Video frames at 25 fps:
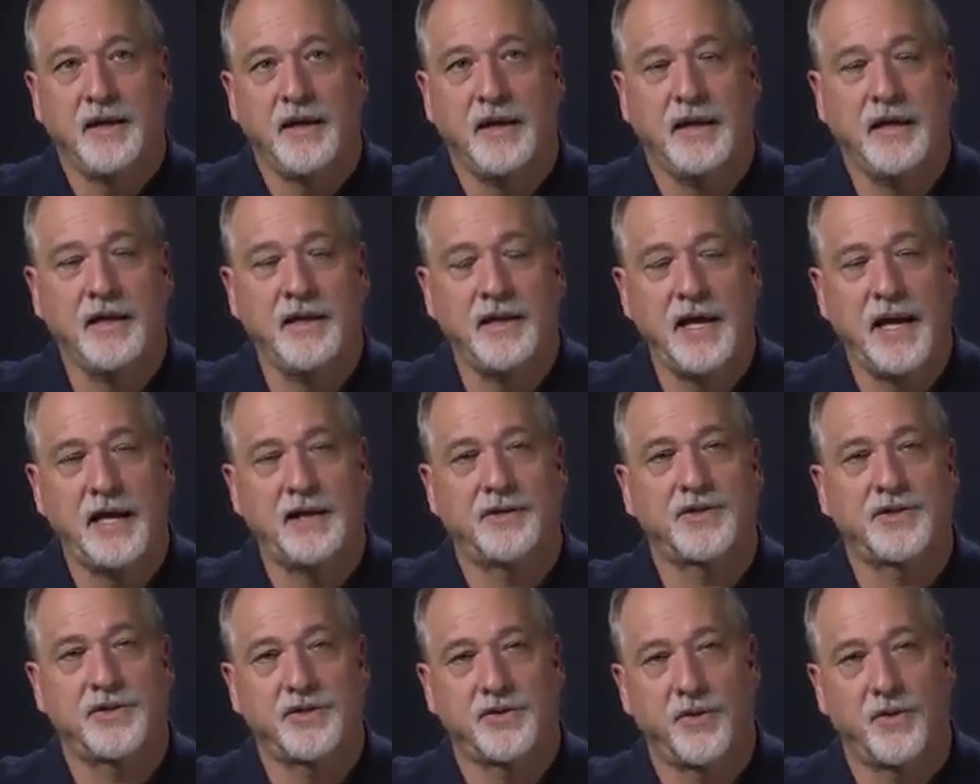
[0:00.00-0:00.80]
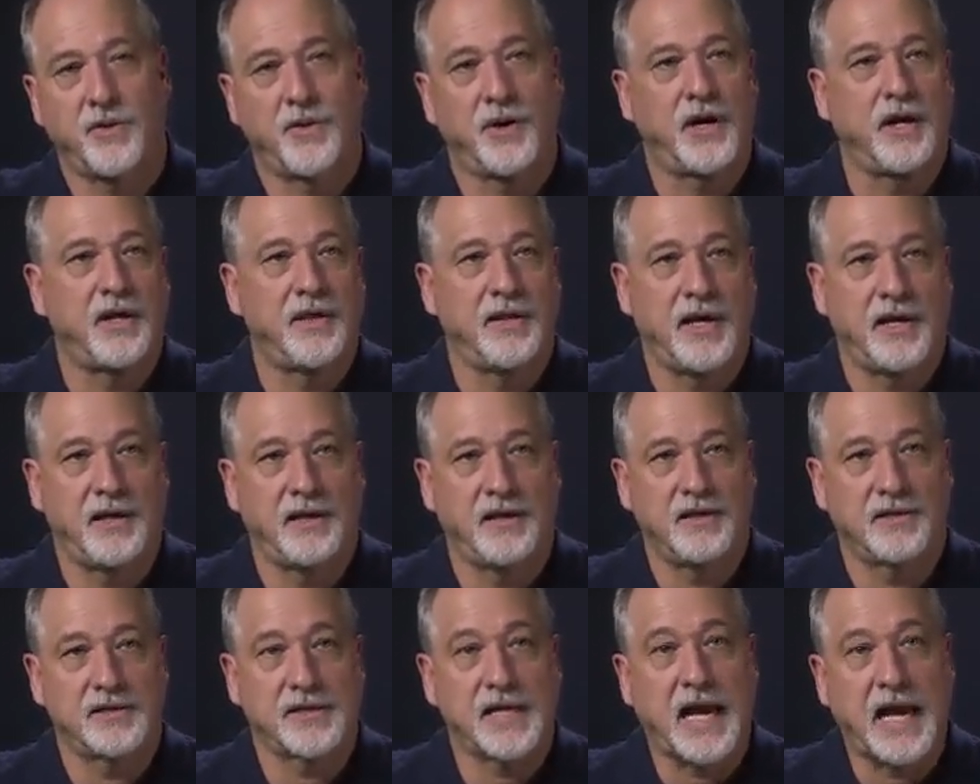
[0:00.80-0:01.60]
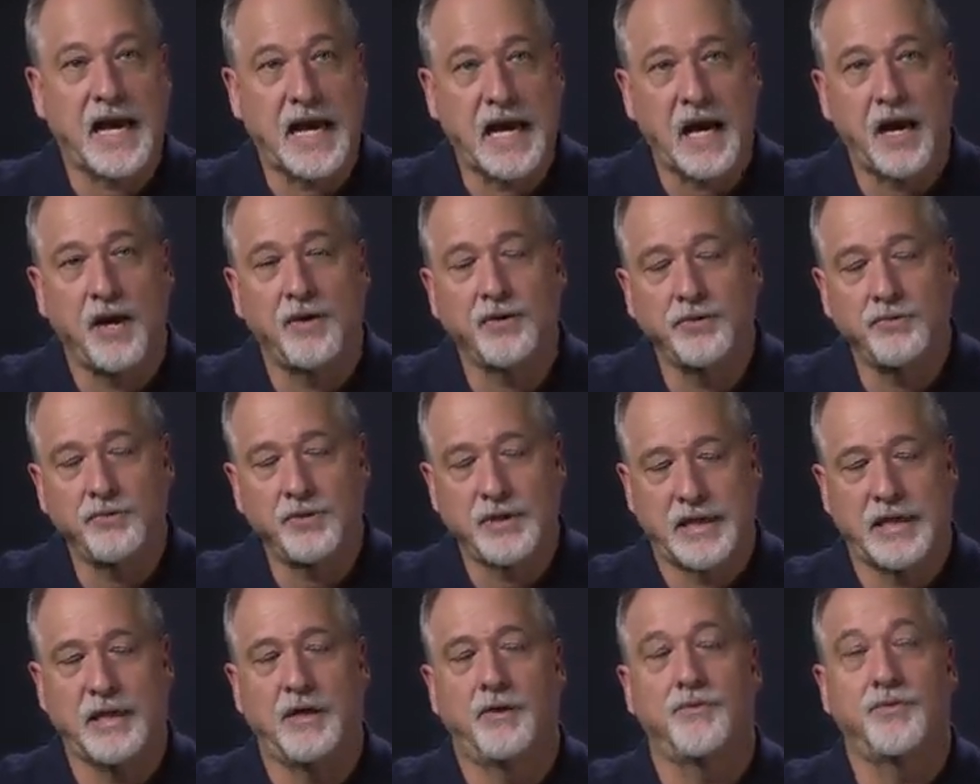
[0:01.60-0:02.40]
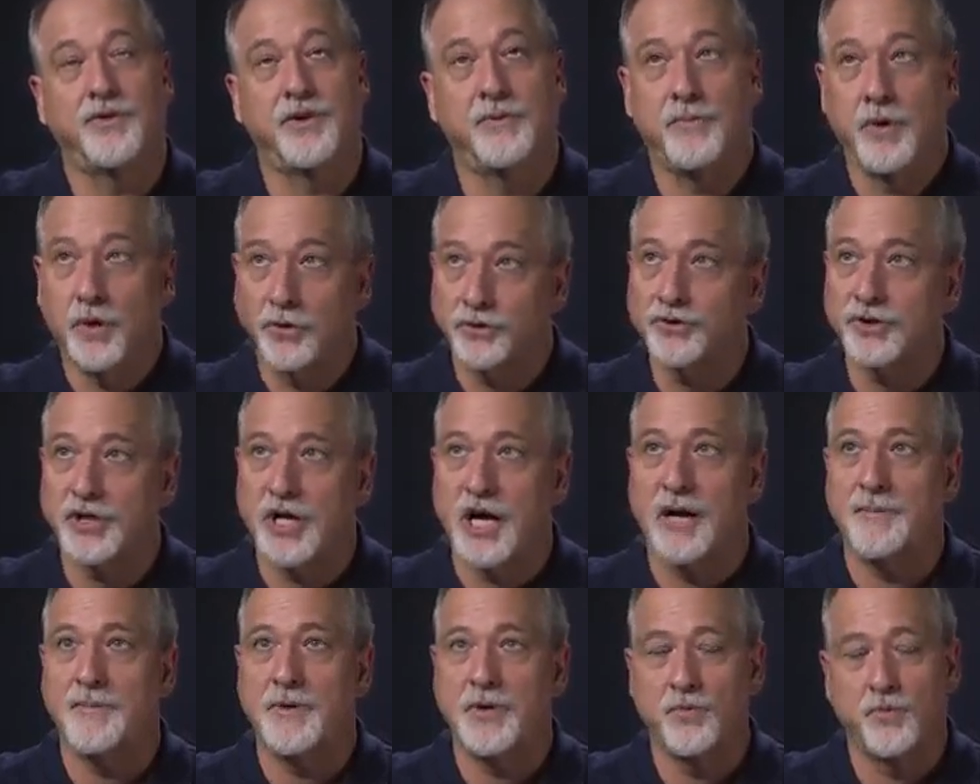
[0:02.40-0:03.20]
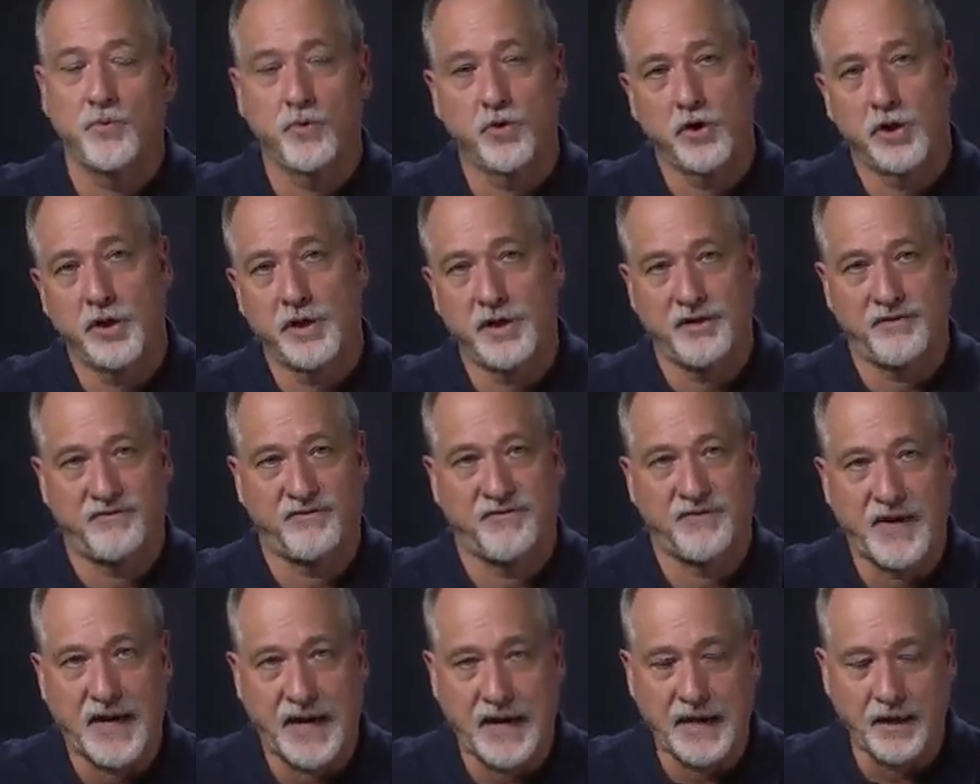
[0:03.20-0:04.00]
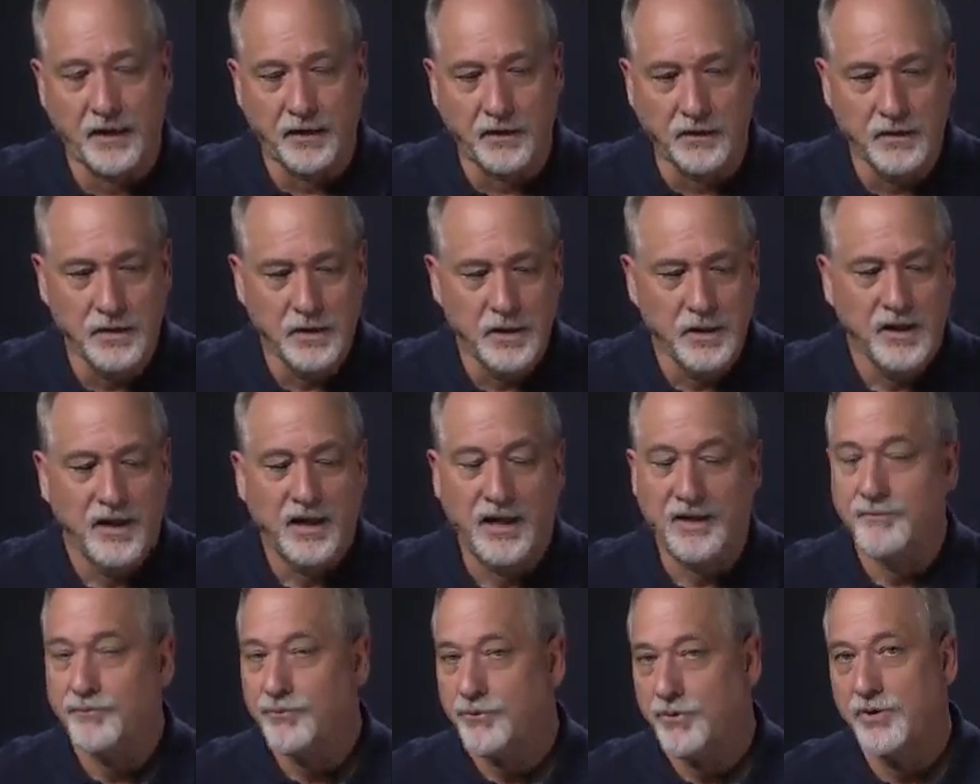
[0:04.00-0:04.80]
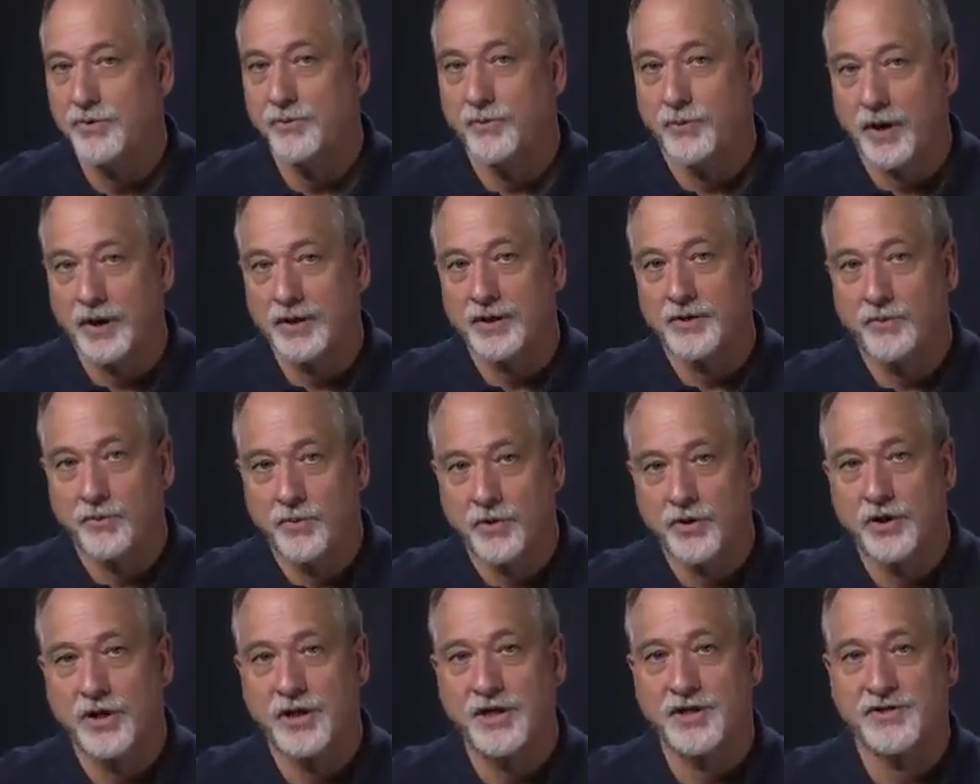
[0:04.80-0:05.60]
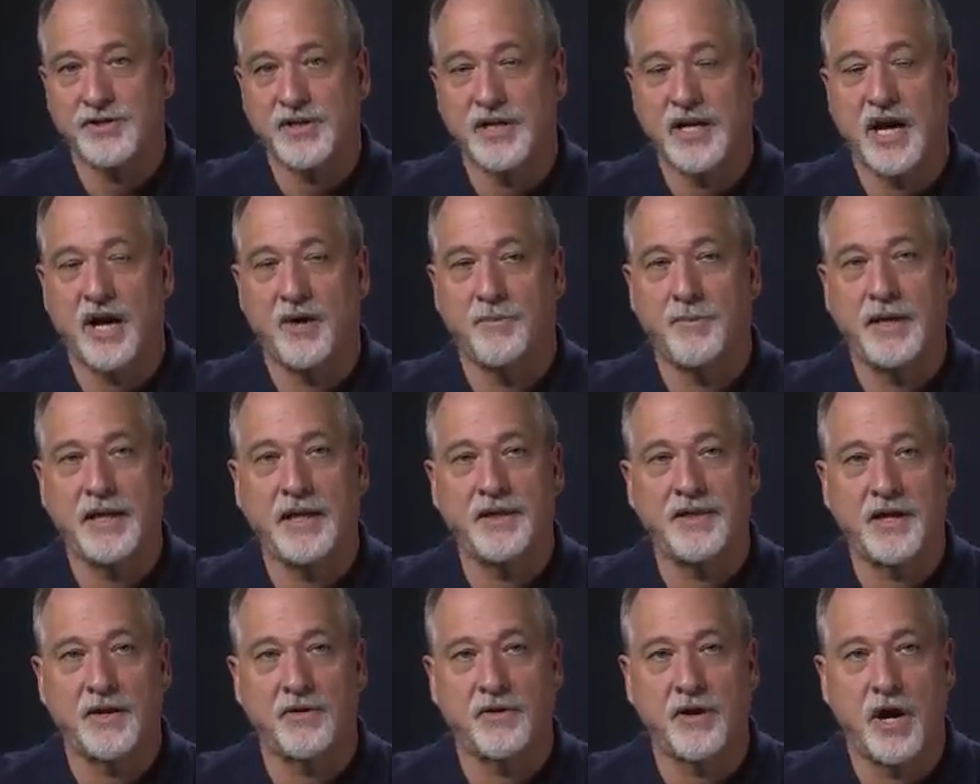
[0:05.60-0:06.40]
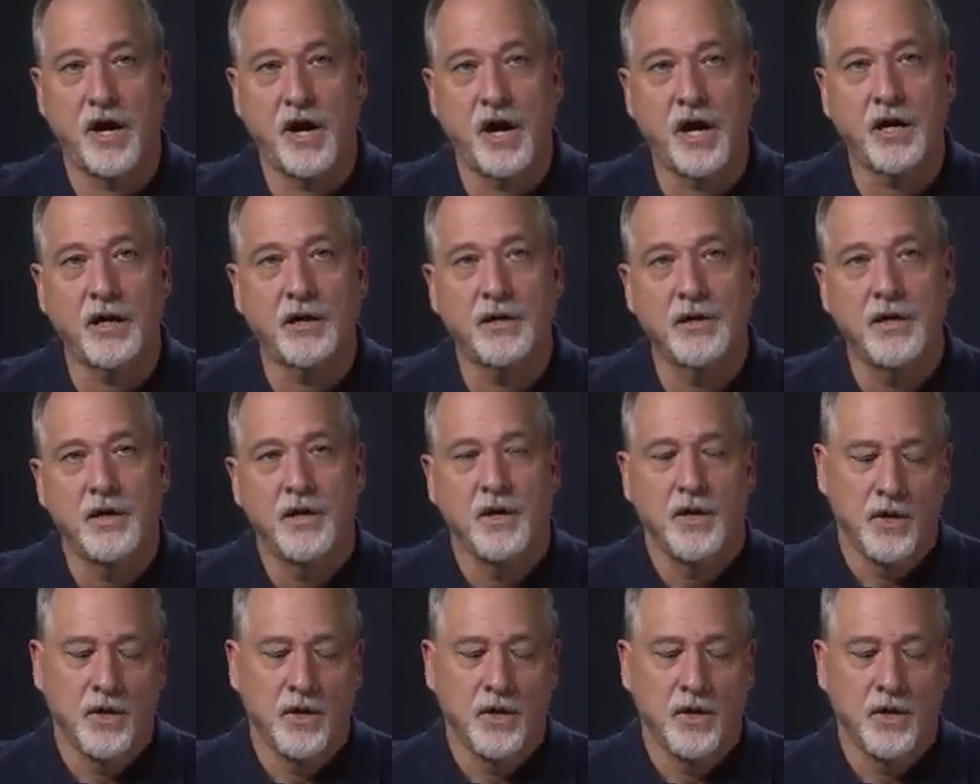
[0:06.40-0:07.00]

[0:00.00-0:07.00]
in that story, that is how you count the most common word in a file and print what the word is and how many there are,